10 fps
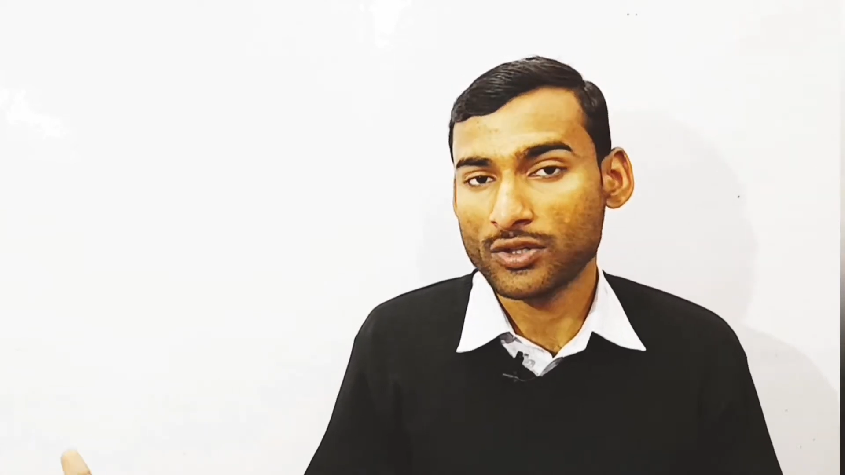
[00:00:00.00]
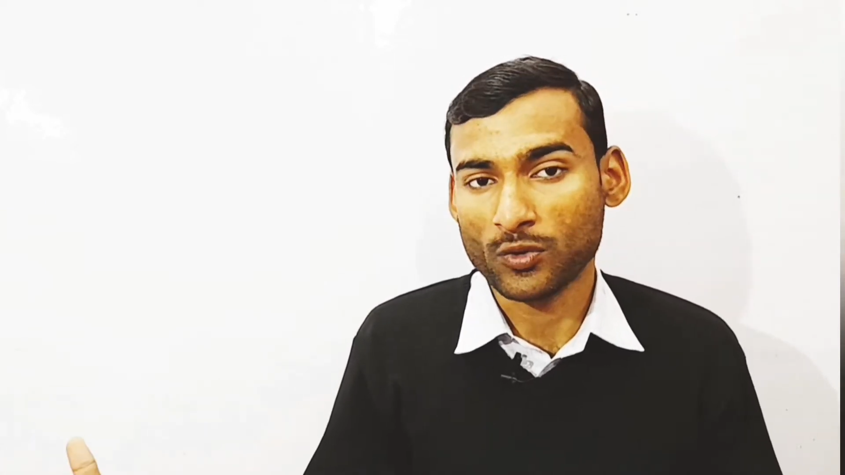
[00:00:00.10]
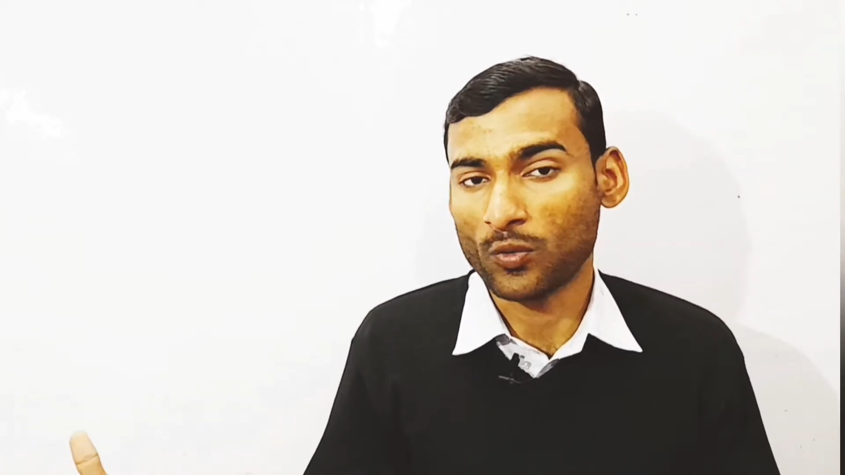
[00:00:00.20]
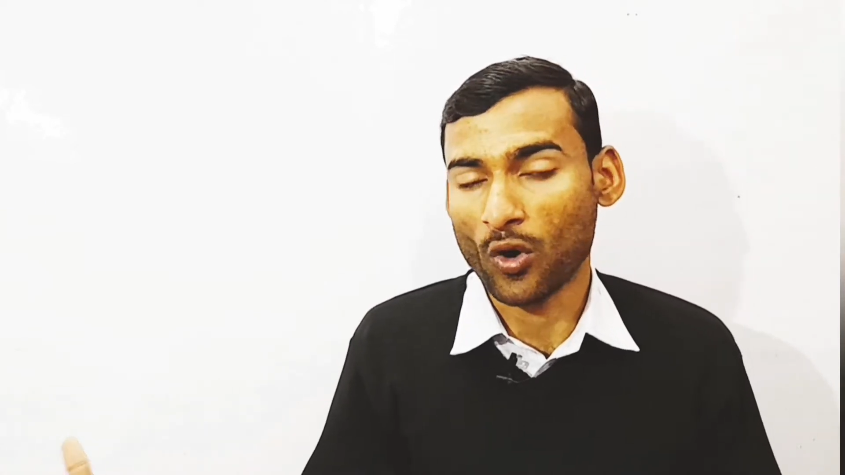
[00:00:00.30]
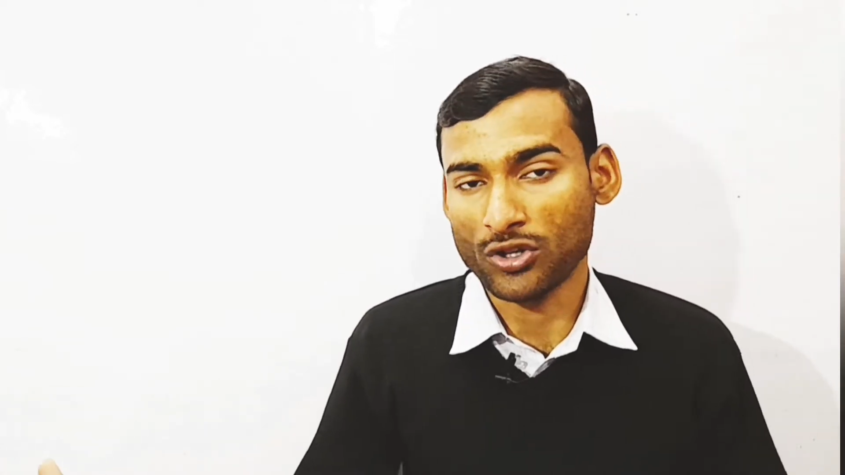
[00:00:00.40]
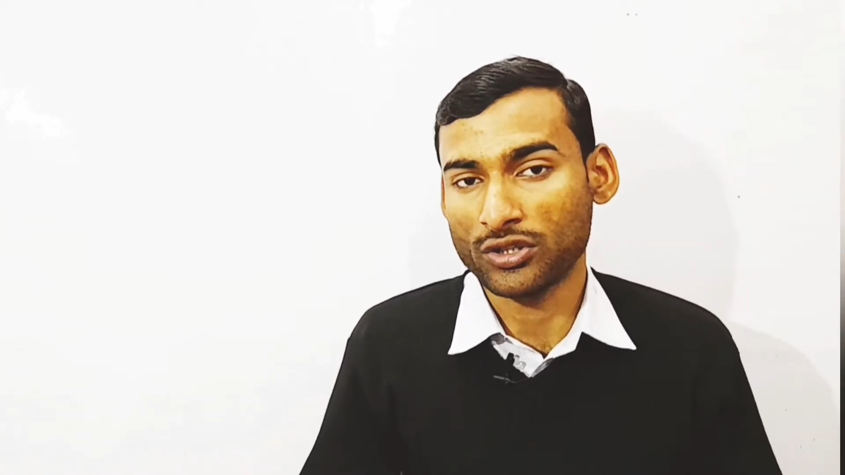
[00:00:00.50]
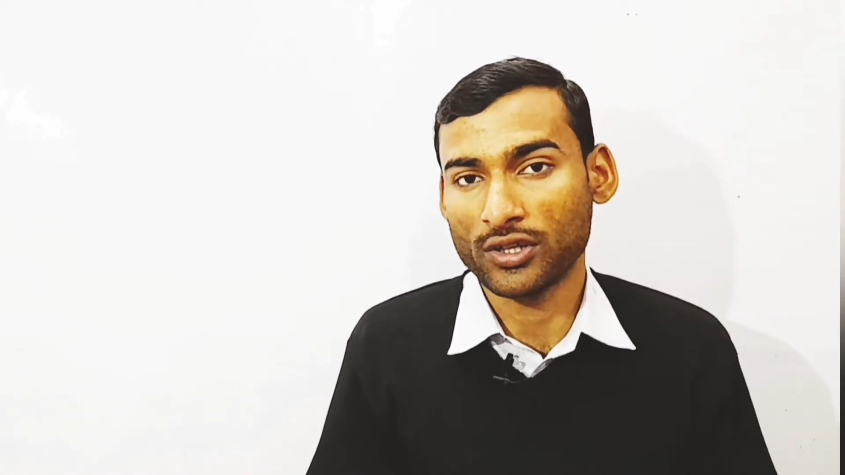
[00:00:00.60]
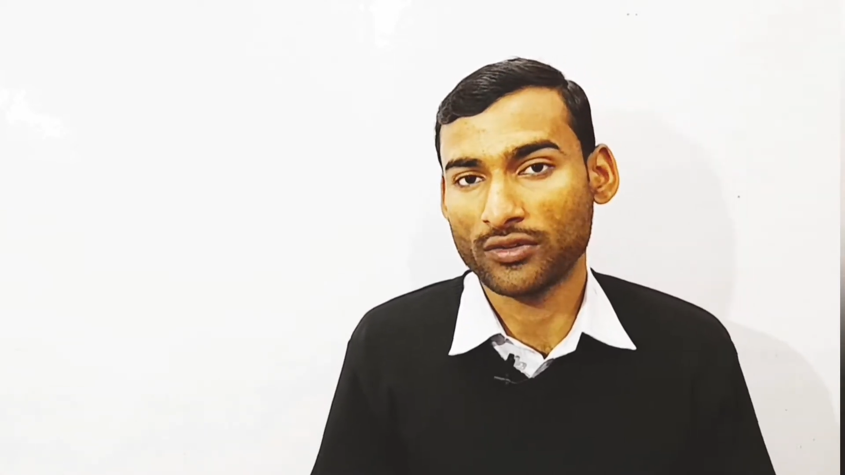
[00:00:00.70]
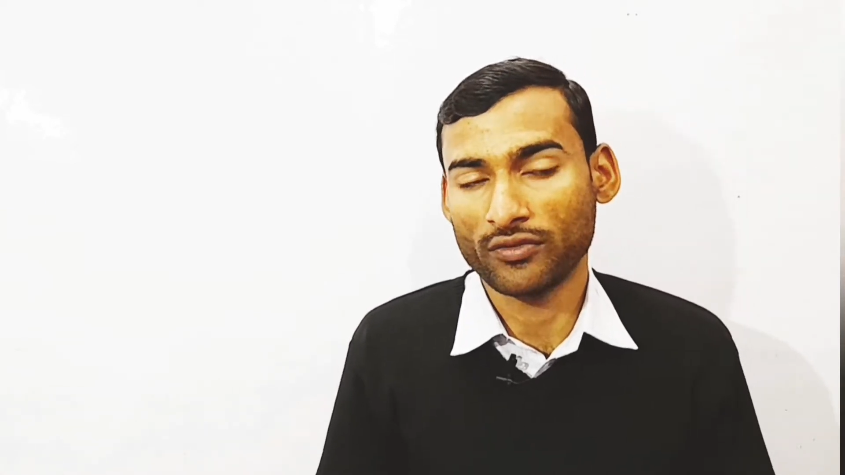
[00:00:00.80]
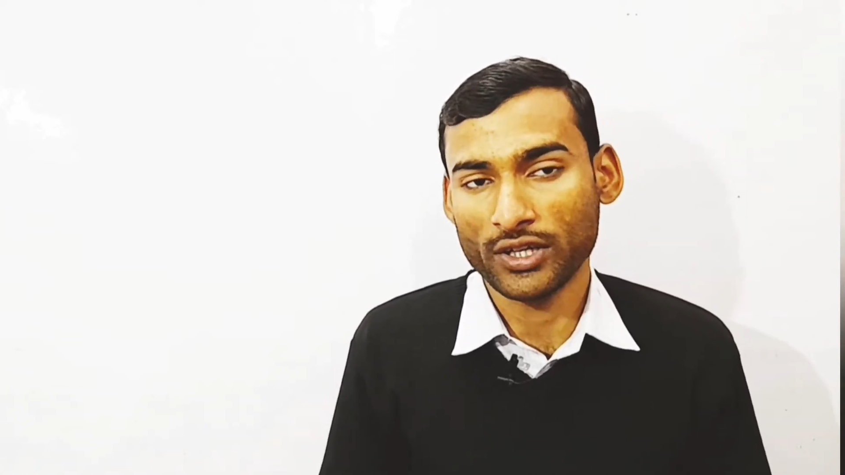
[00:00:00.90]
to watch
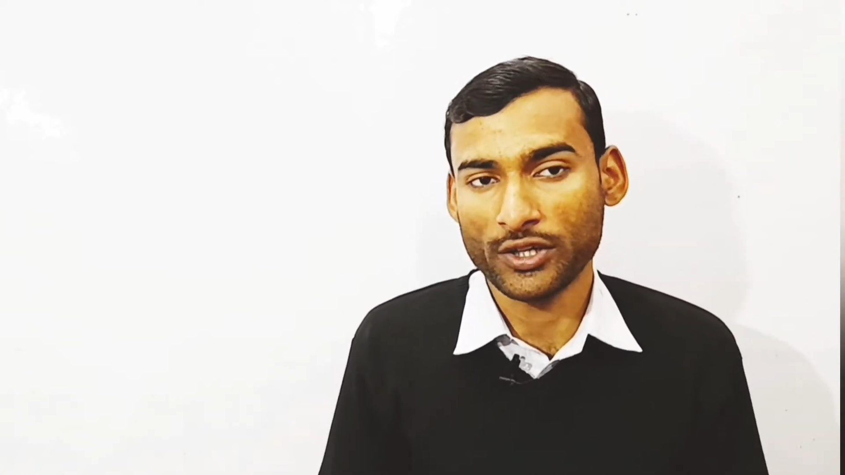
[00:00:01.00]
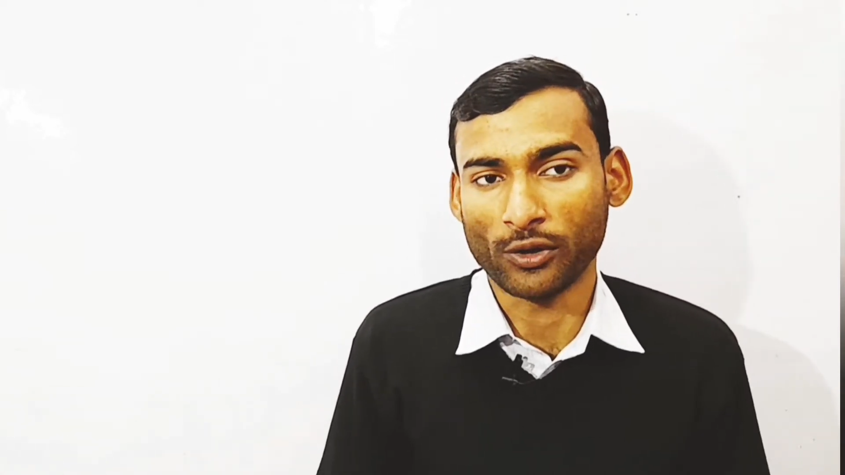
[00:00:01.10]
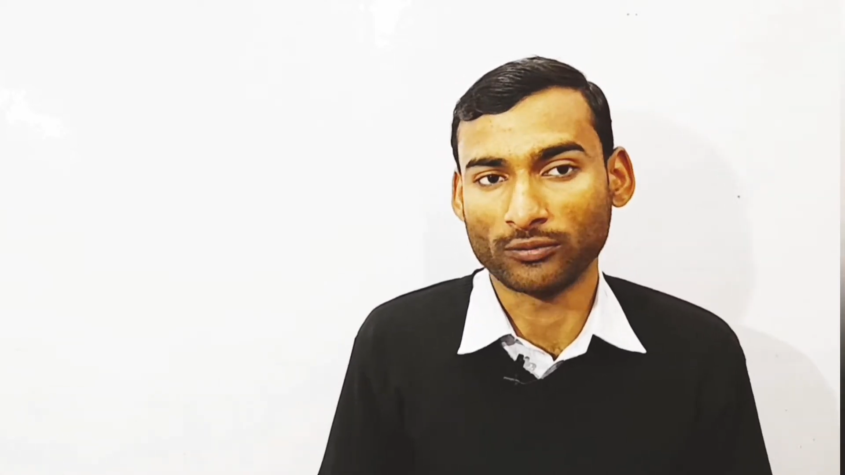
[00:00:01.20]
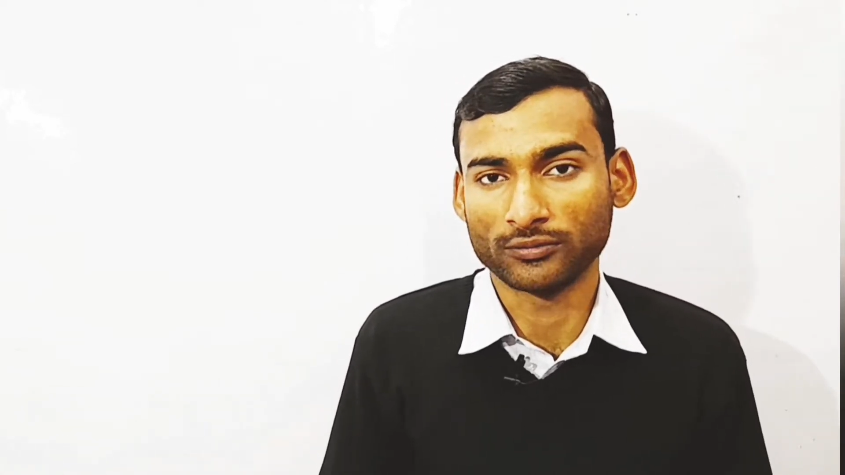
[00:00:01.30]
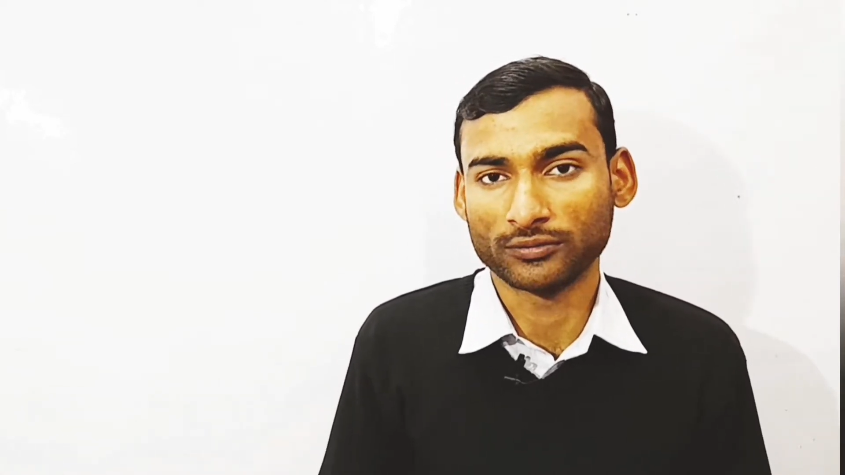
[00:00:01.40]
this video.